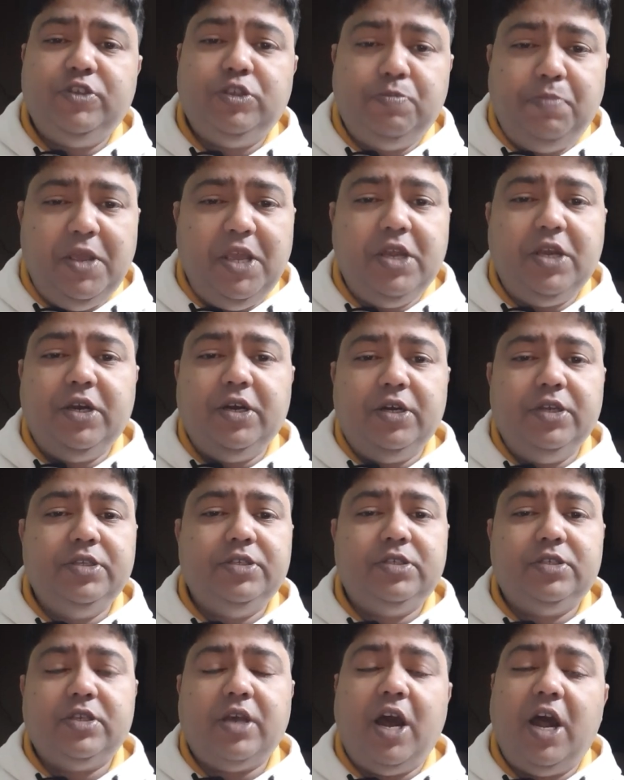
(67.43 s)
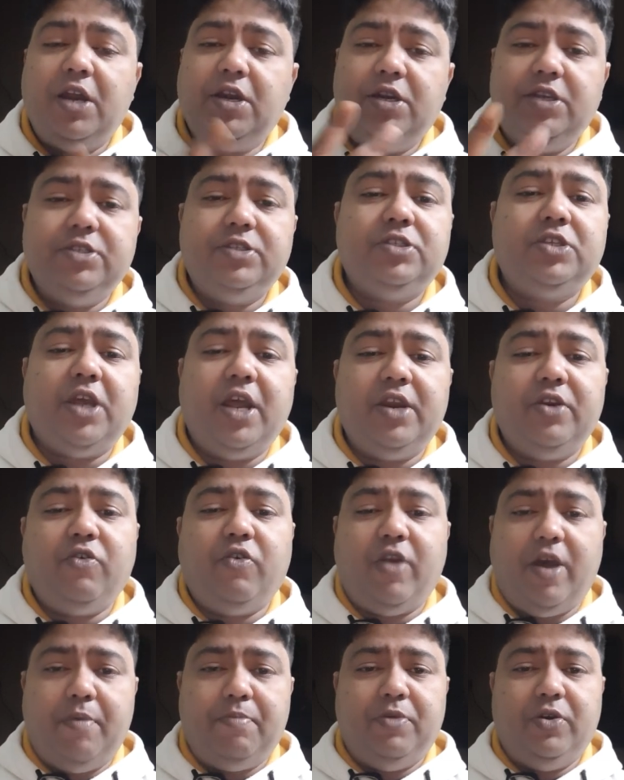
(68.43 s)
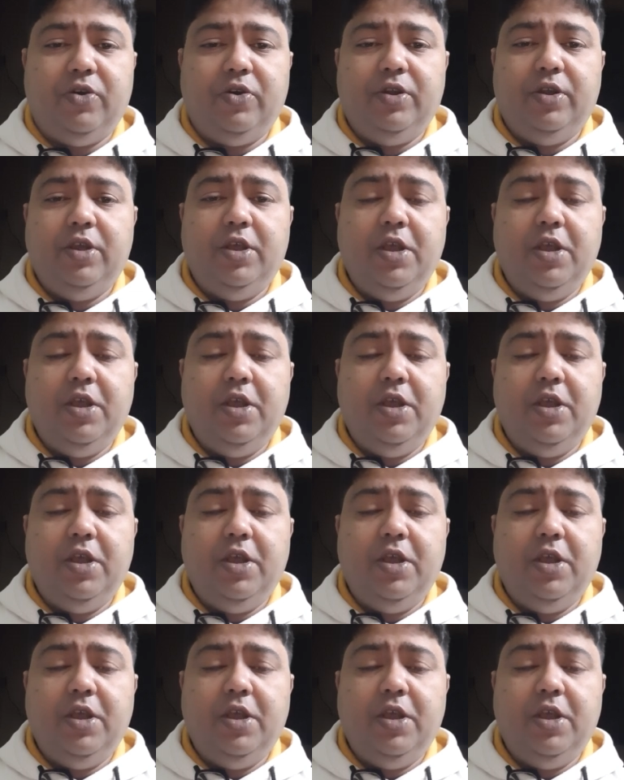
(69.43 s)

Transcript: speakers understand grammar.